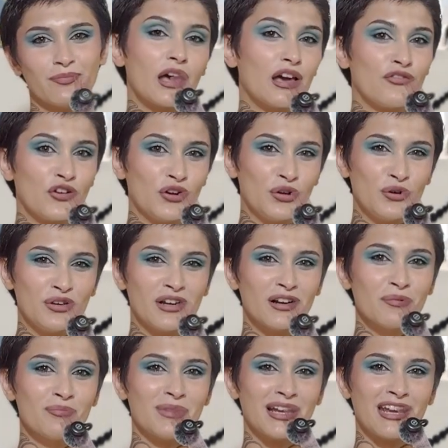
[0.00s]
If you're new
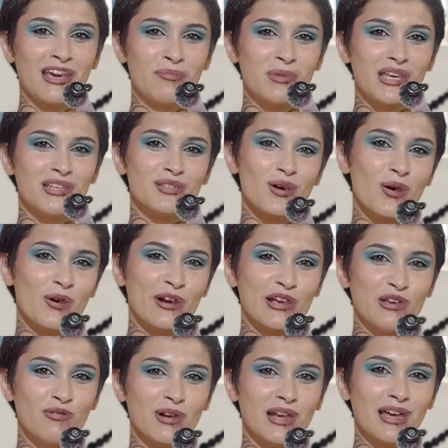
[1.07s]
here, my name is
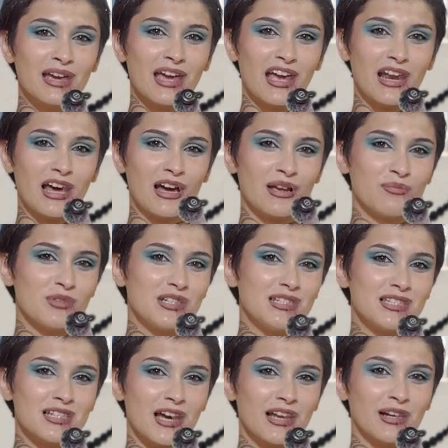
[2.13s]
Ari Riddick, and I am the
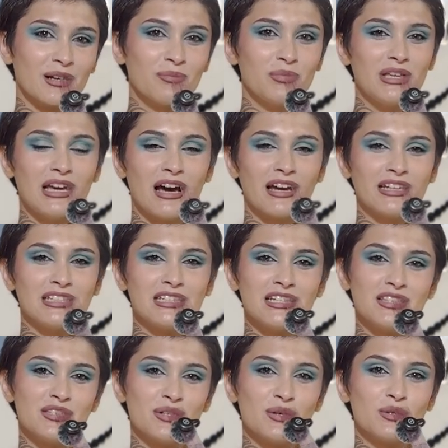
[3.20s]
designer behind
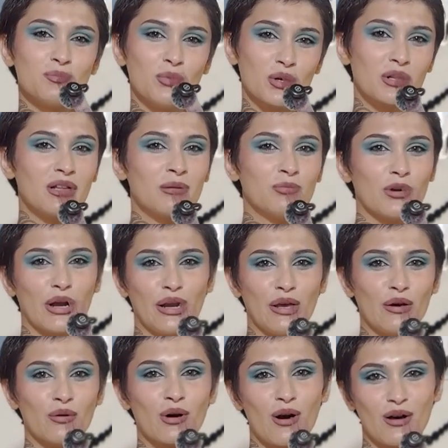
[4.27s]
Tinzo's Book Club
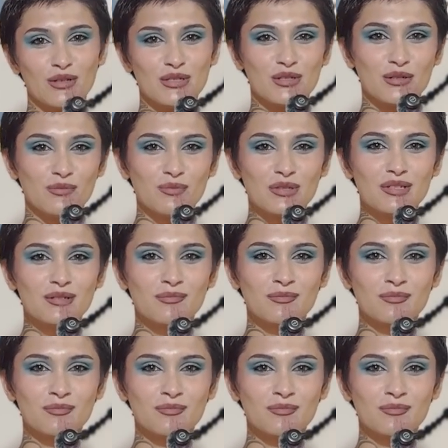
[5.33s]
Radio costumes.